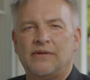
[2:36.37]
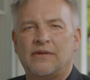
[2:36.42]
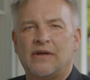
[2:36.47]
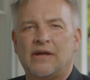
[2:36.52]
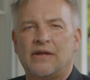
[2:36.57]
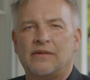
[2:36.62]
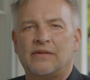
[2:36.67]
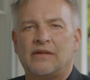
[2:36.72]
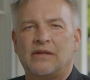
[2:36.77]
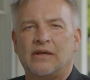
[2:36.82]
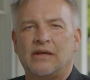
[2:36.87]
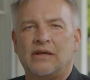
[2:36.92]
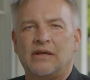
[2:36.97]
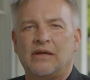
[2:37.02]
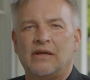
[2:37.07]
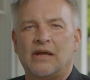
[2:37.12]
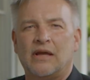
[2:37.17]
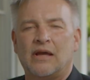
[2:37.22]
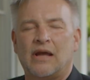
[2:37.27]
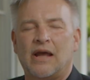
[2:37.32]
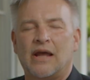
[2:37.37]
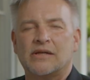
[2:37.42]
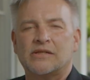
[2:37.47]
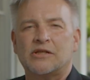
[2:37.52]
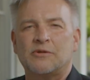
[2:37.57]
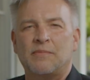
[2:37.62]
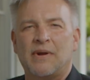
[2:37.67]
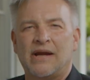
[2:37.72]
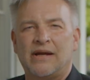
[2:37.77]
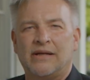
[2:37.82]
that the
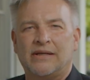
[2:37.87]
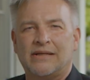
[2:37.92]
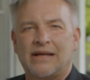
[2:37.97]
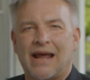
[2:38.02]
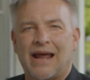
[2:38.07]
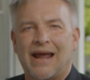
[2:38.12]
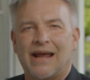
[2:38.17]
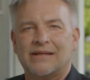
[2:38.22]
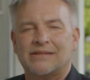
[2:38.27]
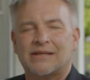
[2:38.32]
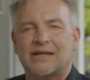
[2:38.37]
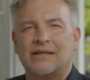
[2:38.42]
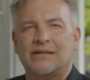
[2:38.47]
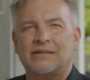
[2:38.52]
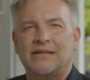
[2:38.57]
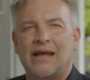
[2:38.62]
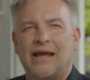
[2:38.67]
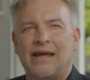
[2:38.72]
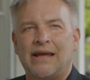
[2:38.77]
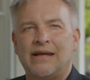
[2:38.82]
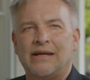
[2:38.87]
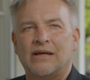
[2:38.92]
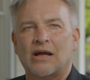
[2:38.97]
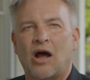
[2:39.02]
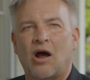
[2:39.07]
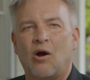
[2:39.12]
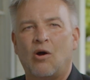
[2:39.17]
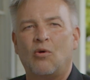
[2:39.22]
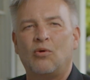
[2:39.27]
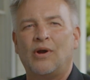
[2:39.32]
estimated tax contained
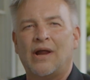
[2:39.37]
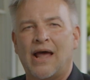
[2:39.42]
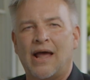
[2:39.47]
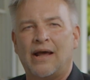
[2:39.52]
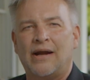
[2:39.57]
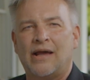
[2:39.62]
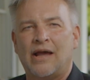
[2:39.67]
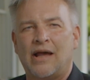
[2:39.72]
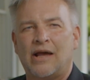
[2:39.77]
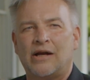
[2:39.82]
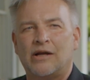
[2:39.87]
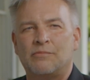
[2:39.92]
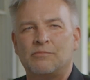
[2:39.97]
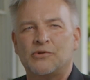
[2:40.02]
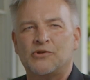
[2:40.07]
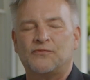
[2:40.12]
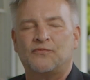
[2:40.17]
all line items